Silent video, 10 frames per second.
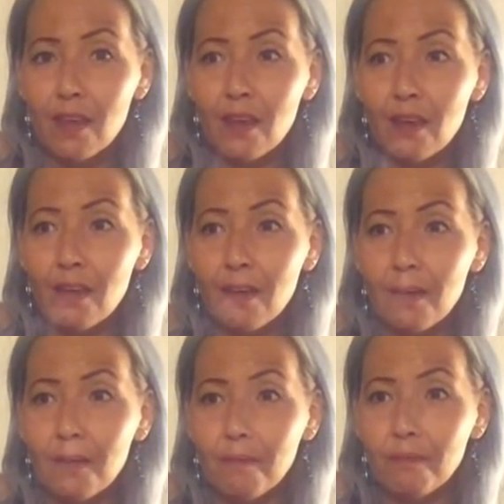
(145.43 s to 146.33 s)

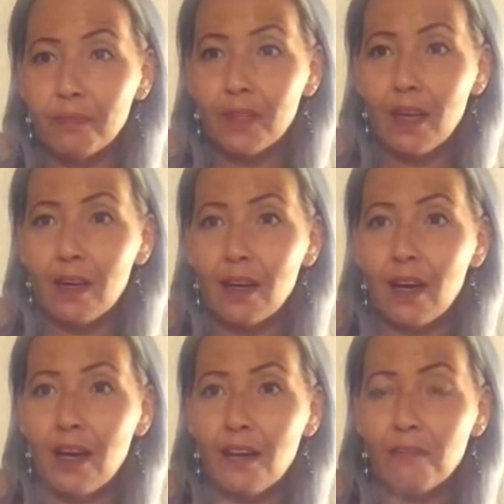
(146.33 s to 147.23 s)
and
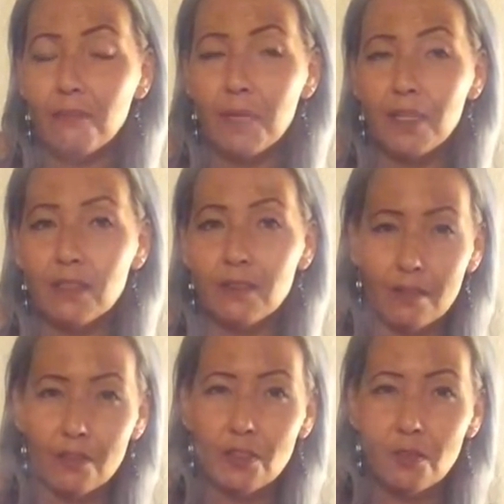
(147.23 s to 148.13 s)
I have made
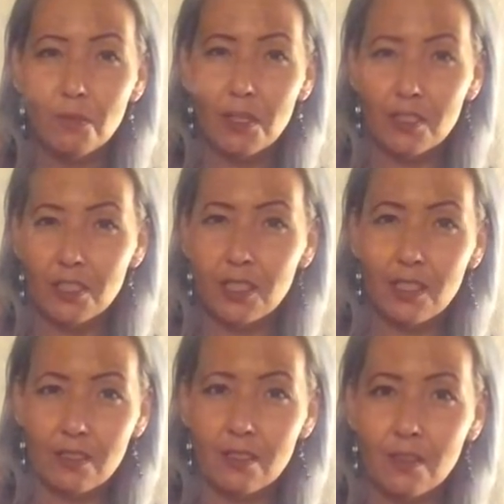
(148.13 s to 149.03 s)
so much
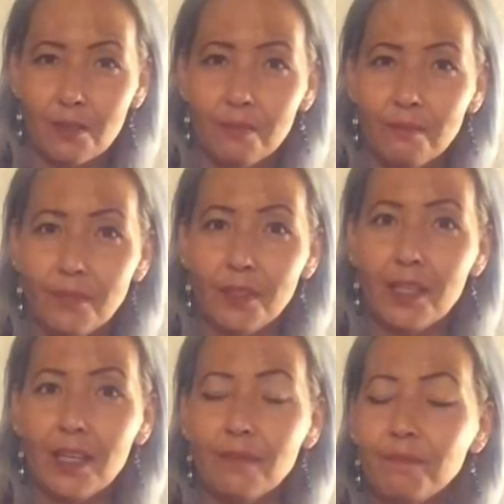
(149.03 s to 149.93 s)
shit, so,
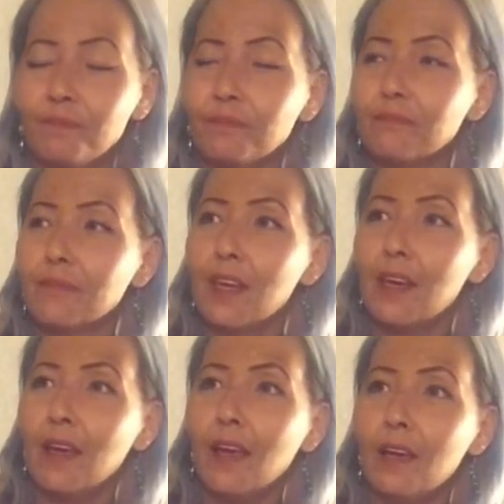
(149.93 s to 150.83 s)
okay,
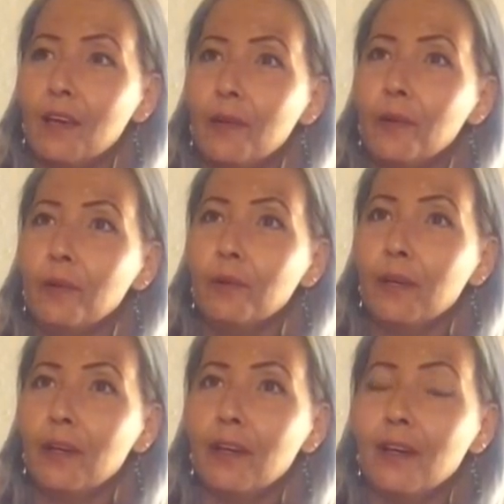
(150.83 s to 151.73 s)
anywho,
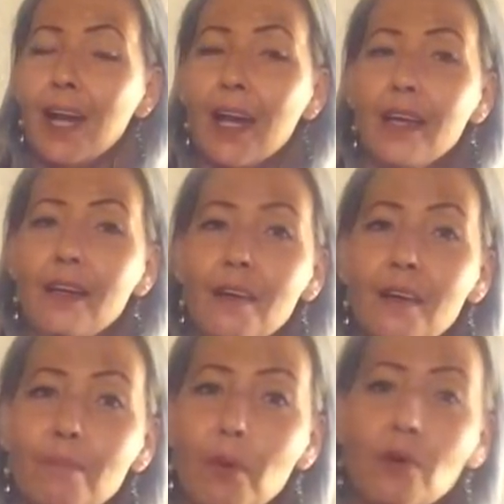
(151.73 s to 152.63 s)

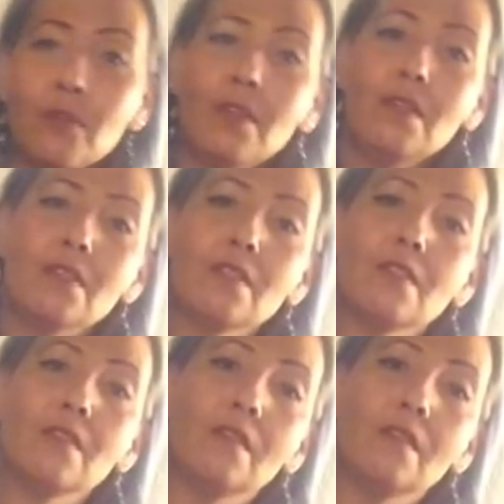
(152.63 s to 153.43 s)
I bought these,